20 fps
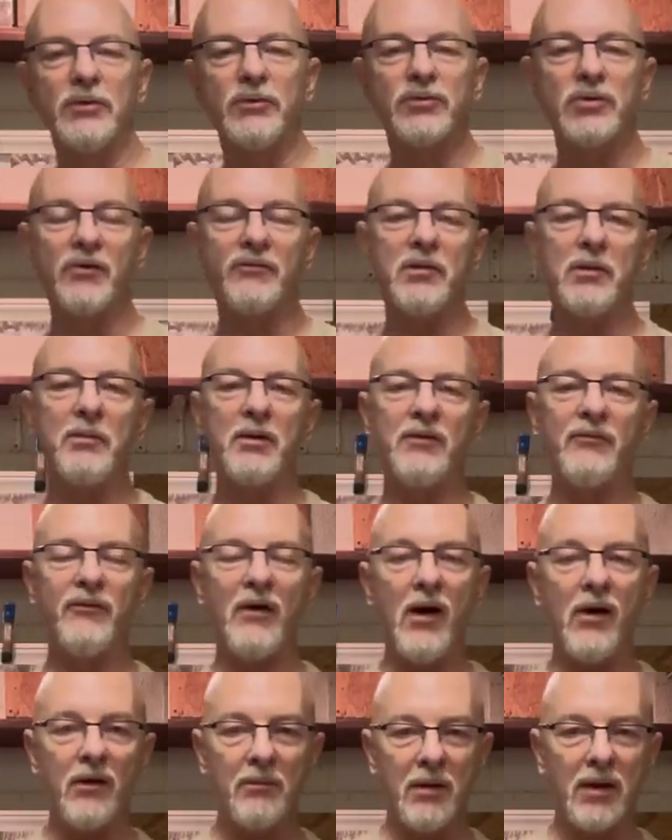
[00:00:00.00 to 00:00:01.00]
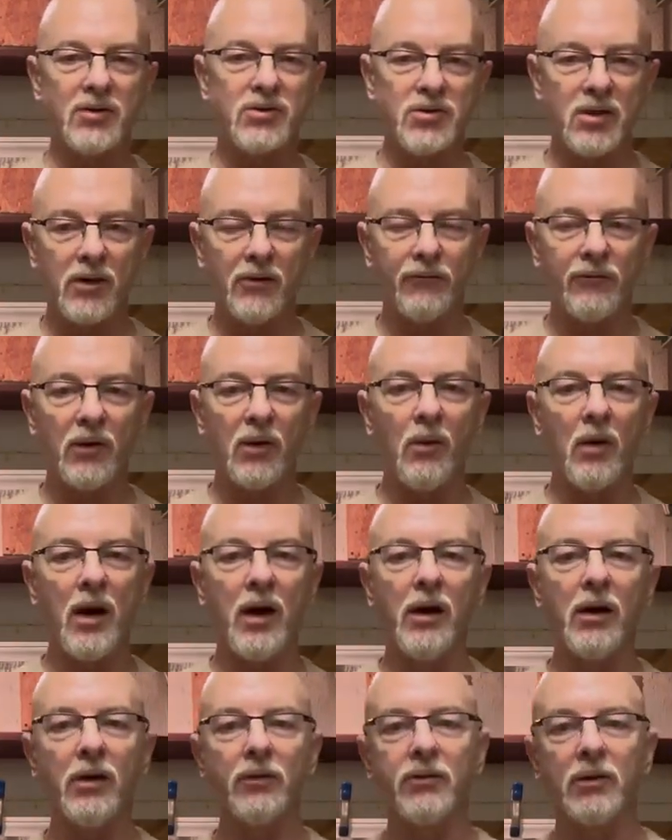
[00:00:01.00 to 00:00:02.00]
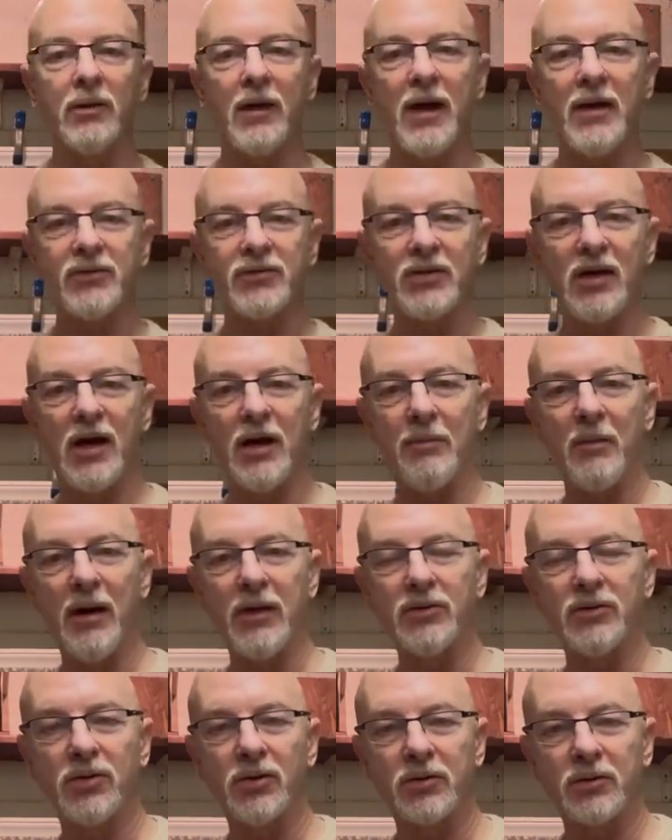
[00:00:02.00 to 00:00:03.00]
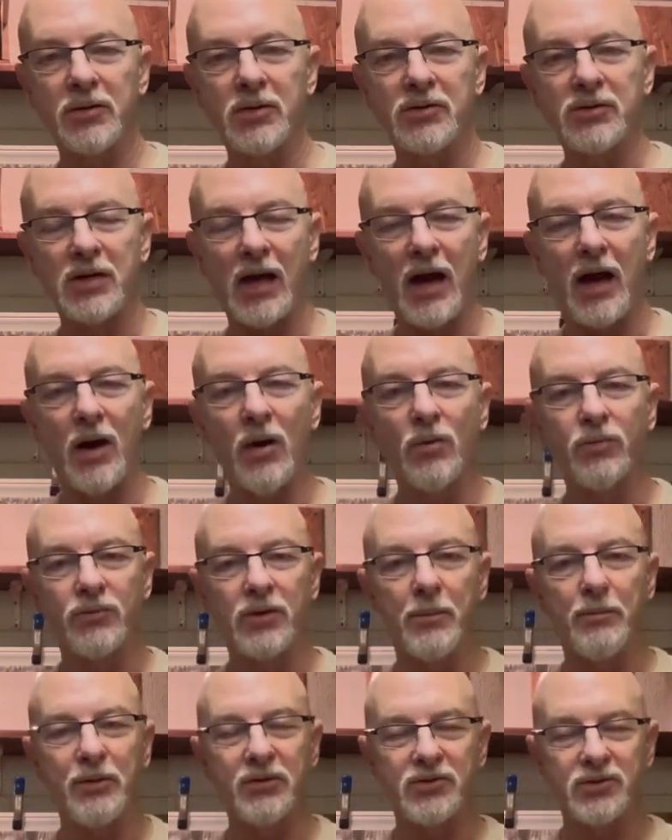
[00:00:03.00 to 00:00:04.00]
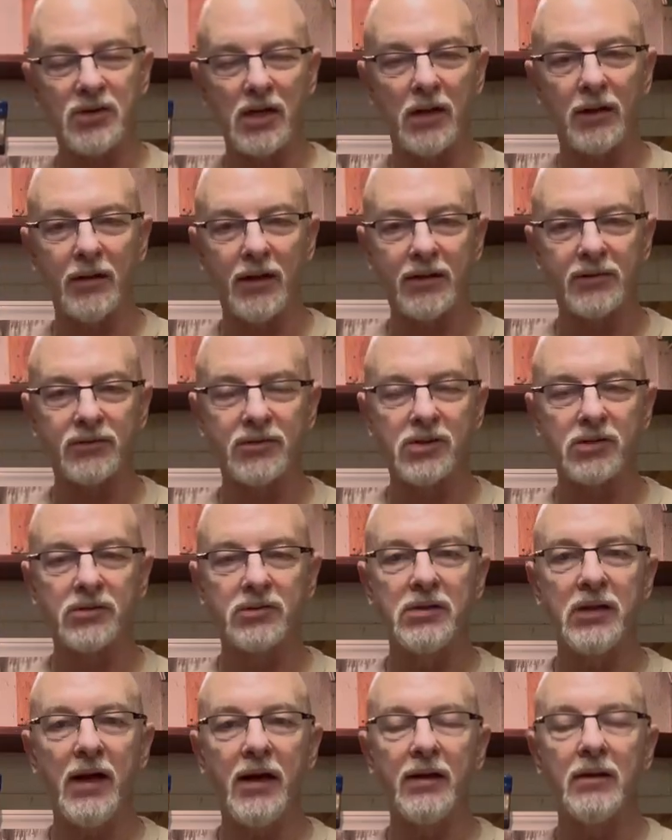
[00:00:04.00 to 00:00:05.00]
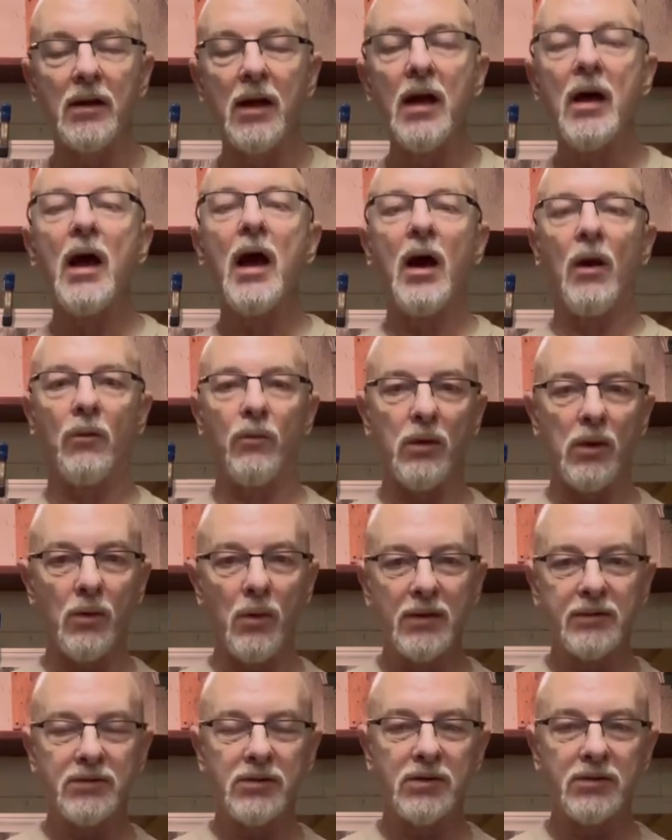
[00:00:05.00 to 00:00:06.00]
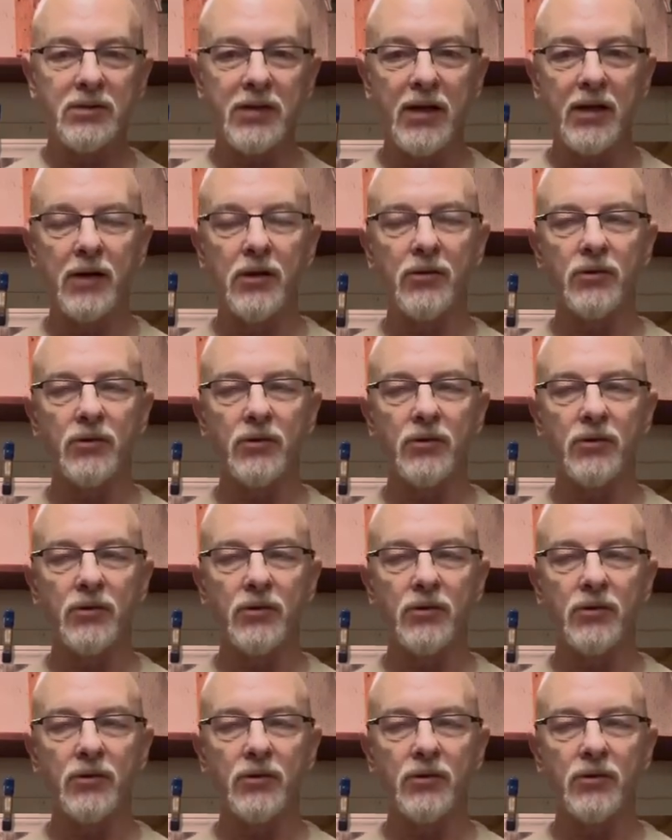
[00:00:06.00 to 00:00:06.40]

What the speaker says: So if you've been following my channel for a while, the last time I took this out, the Pistelle X68, we went to dinner.